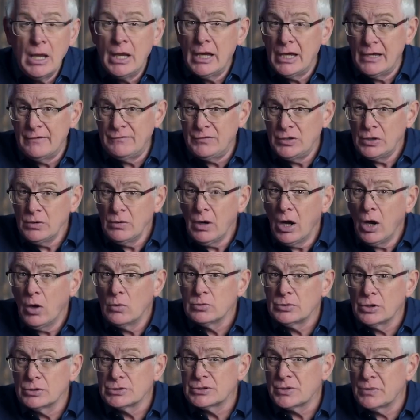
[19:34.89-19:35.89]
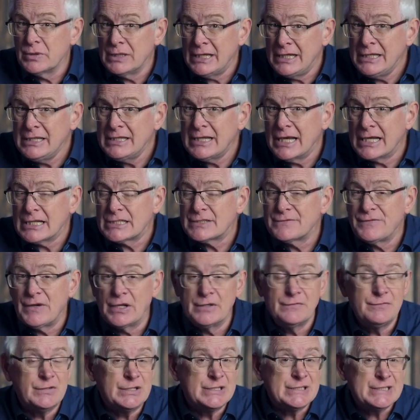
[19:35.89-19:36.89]
if you hold onto an index
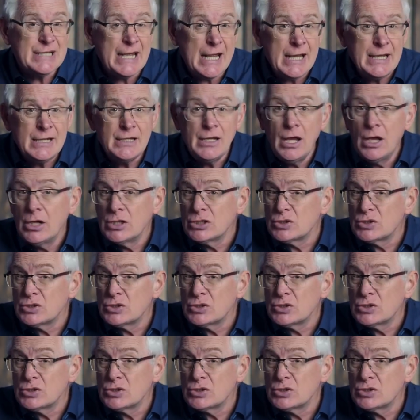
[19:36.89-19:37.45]
fund for 10,